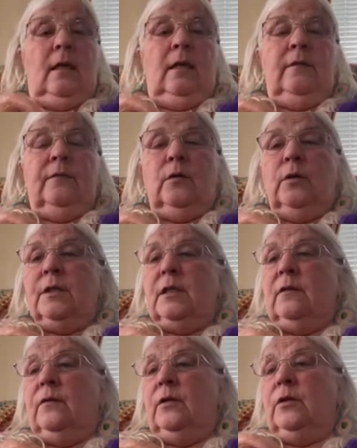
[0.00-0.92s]
And of
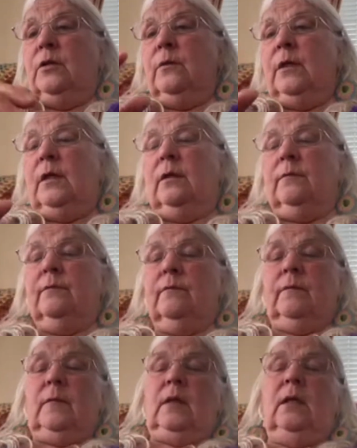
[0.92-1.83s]
course, if you're doing
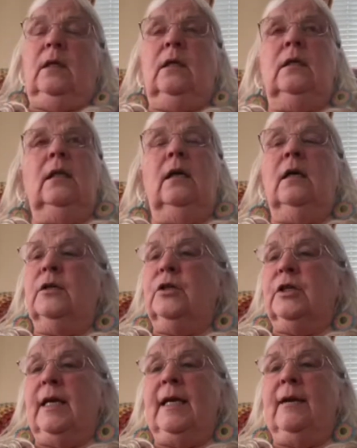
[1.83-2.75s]
a
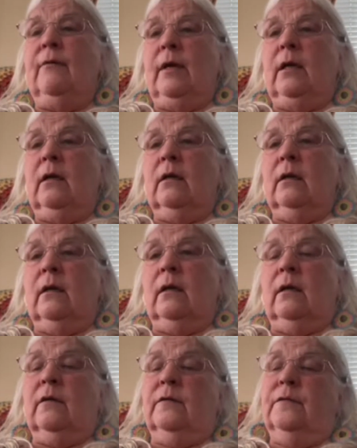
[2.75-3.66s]
large area
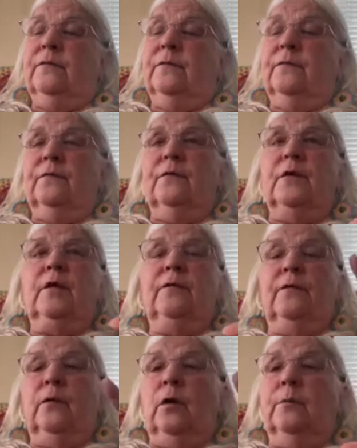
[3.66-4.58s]
of free
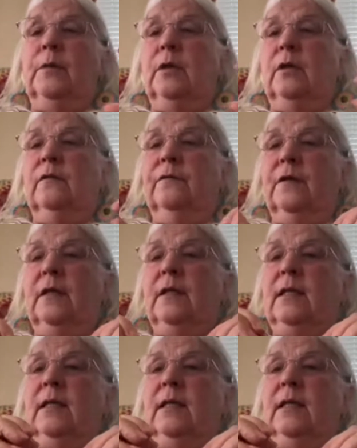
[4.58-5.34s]
form, you can fit